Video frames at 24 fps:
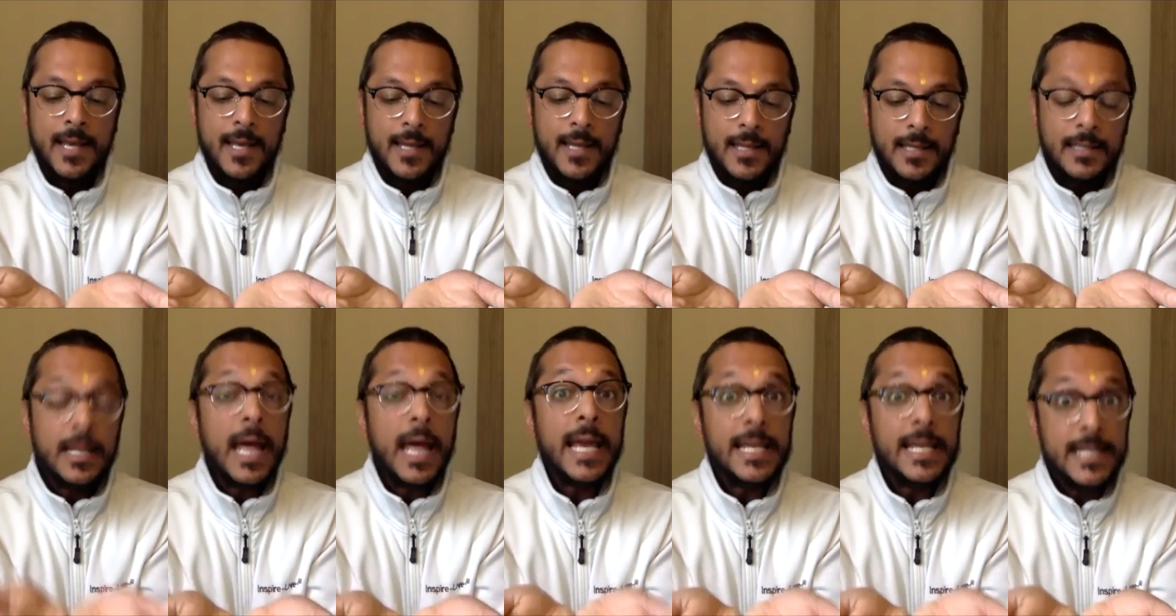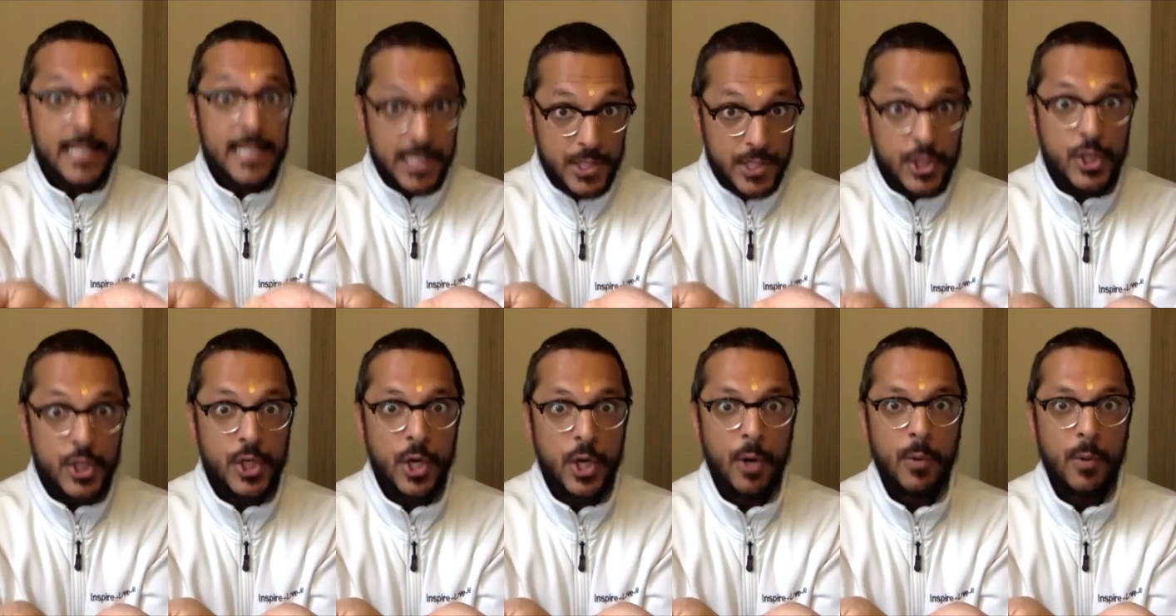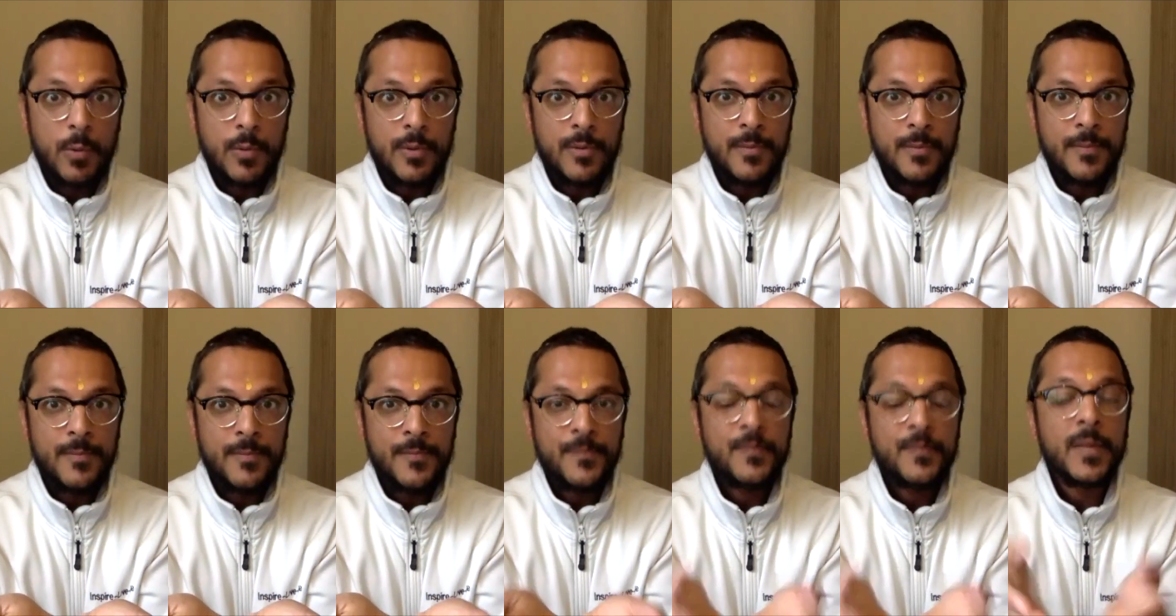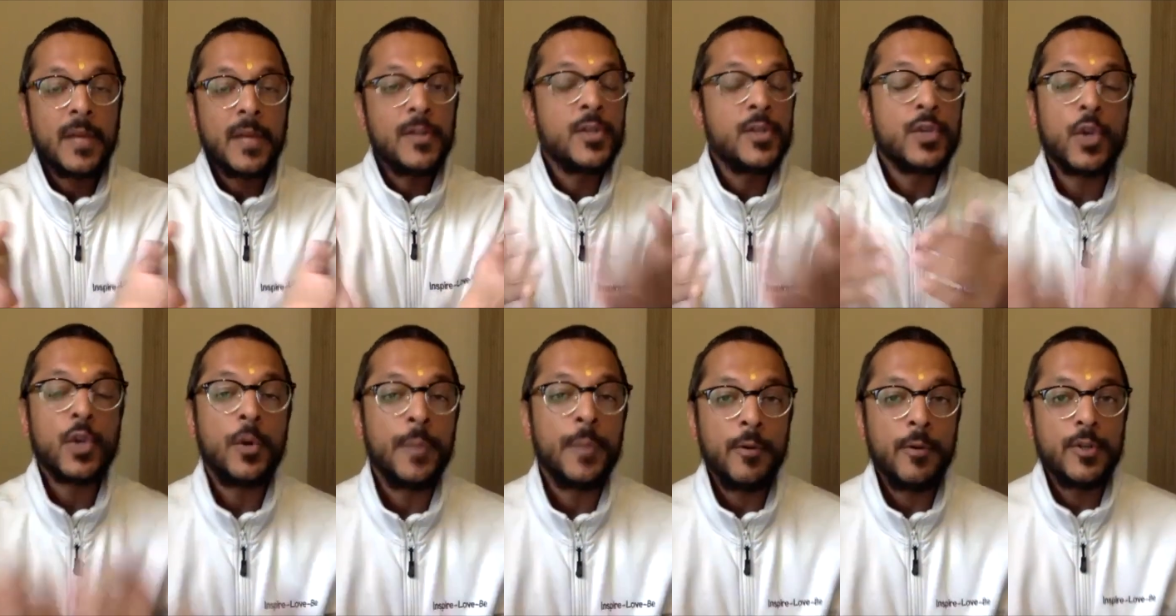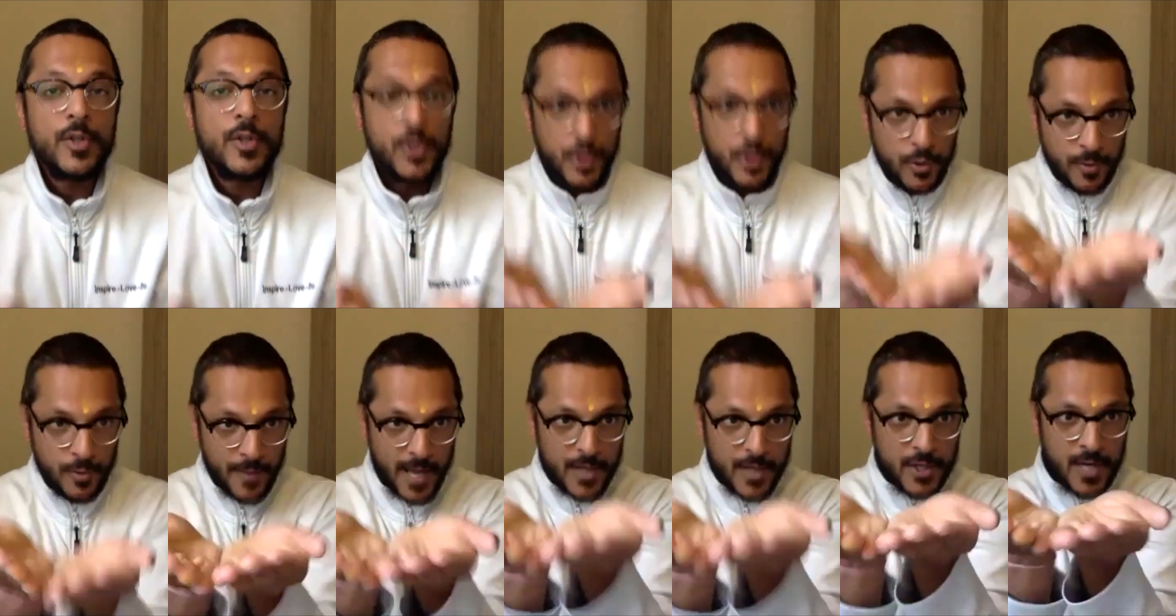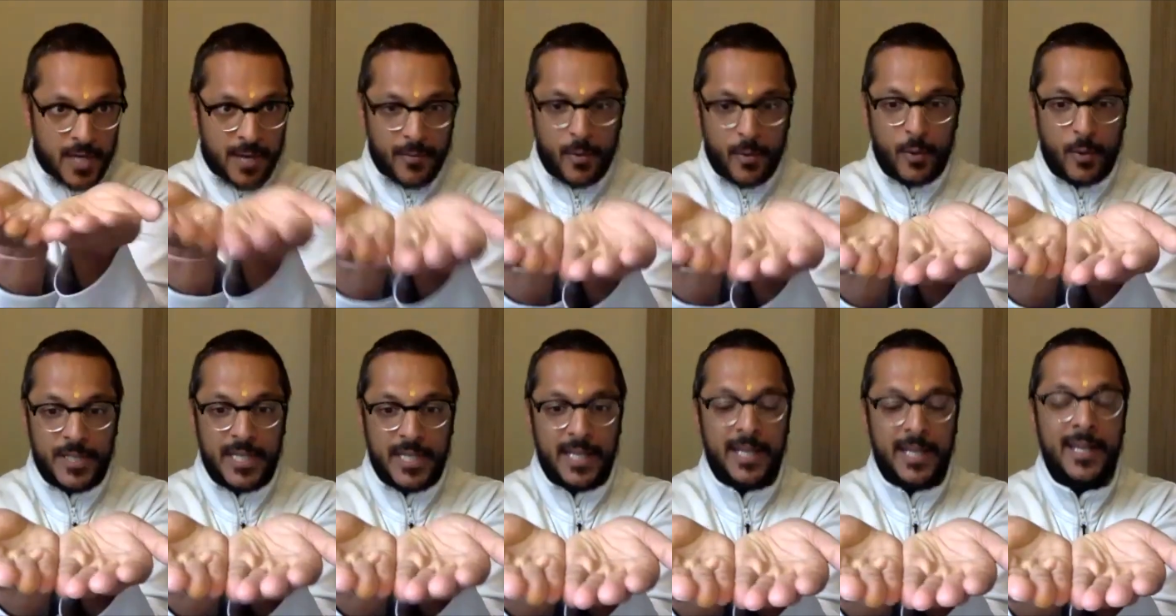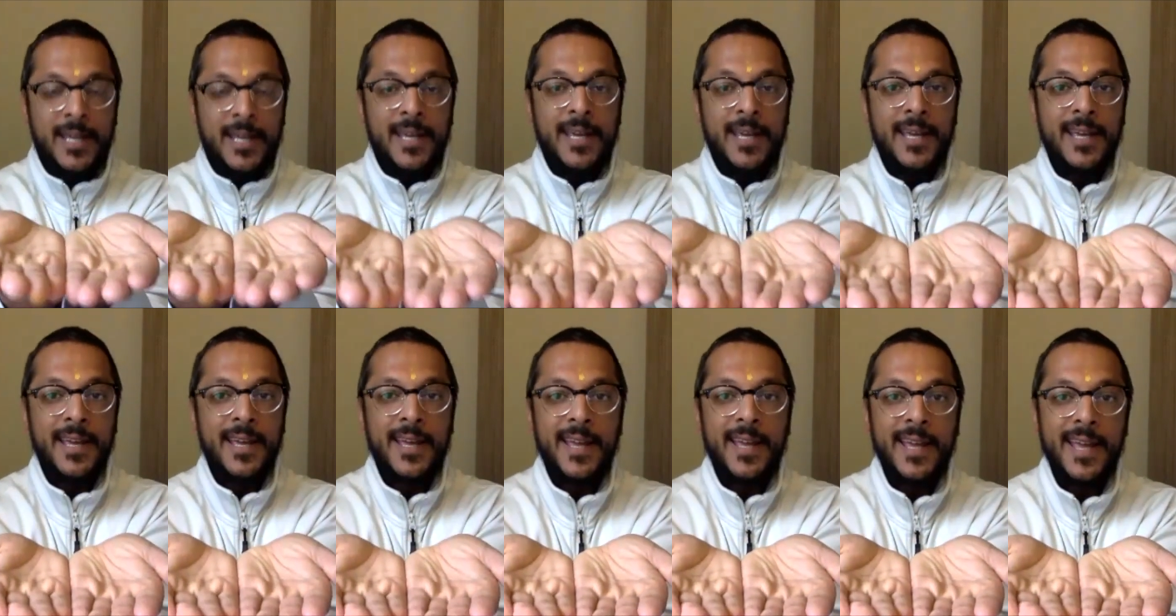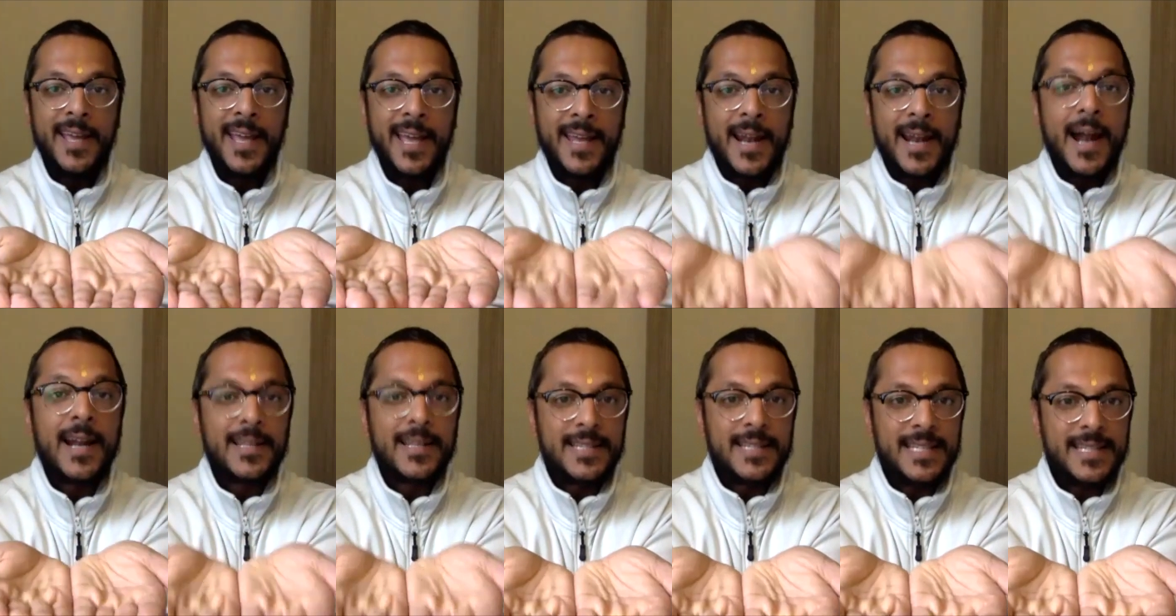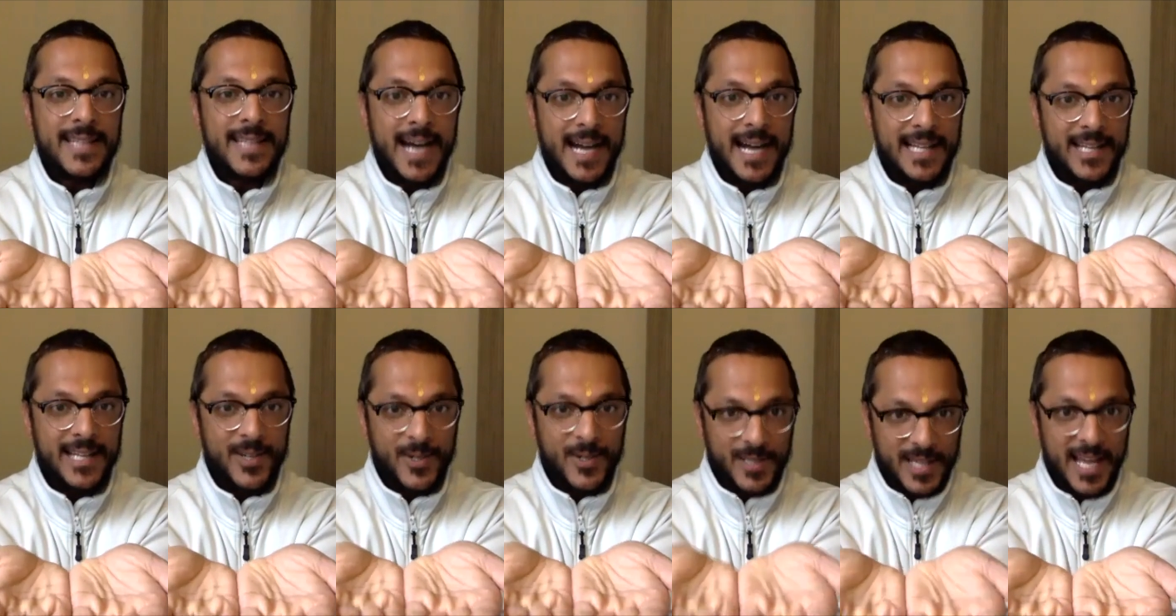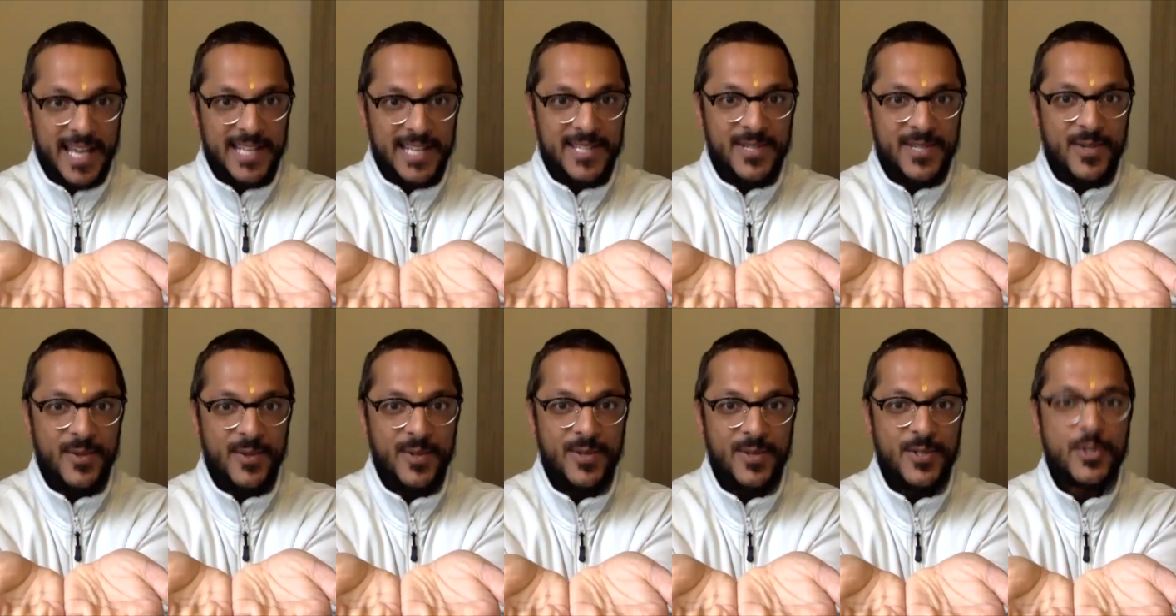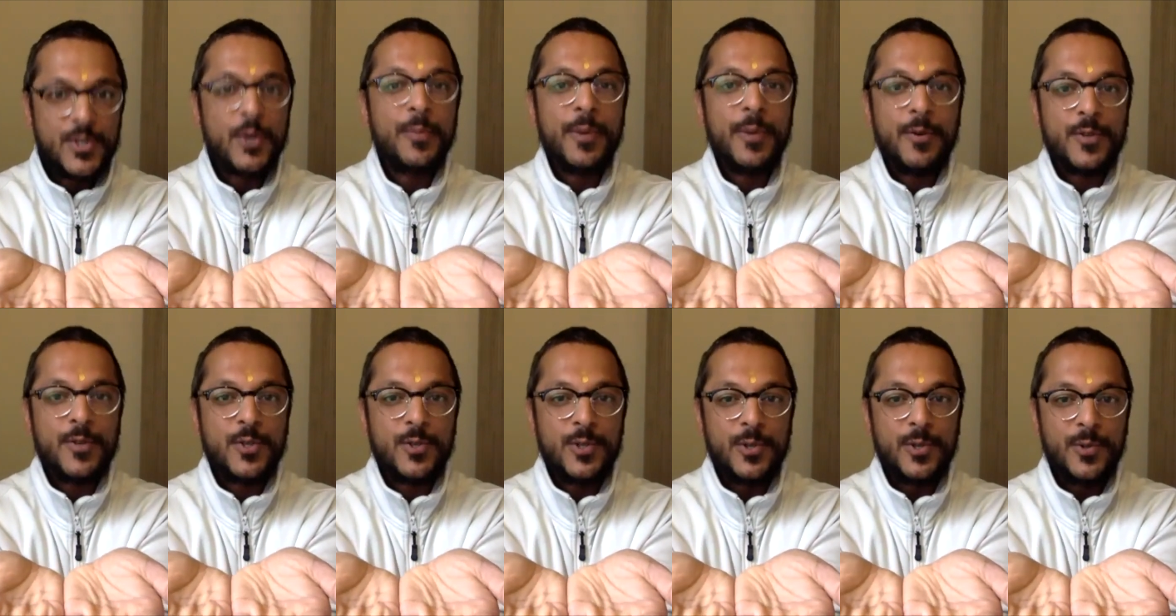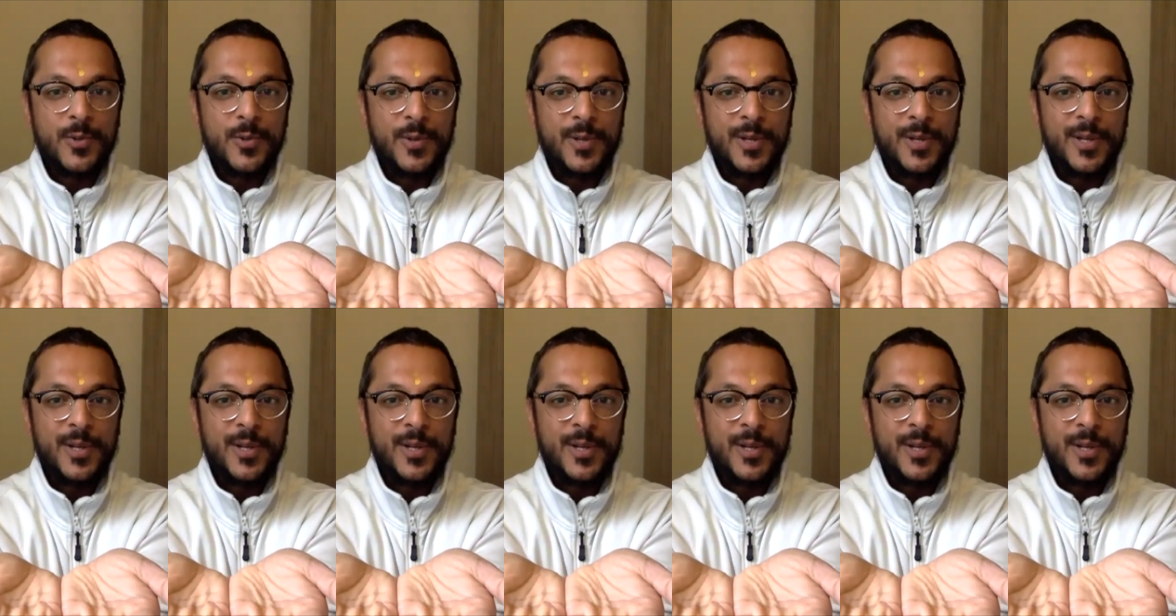light is shown. And show me what you do. Imagine I'm holding an arti thali or light. Show me what you do.